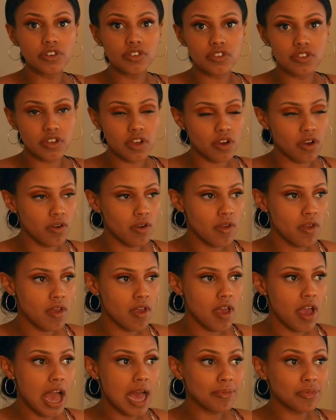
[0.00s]
so
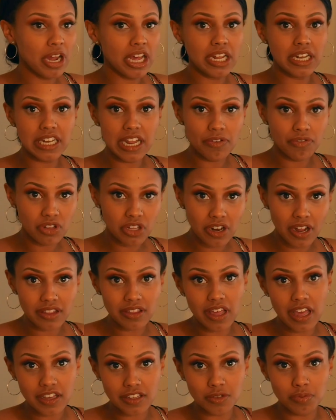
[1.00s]
I'm definitely not
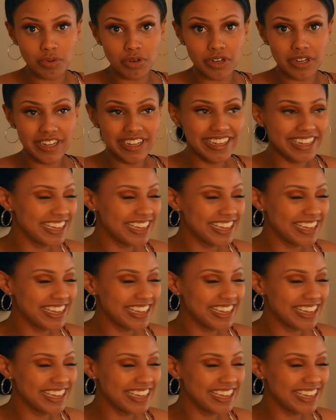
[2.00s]
the expert.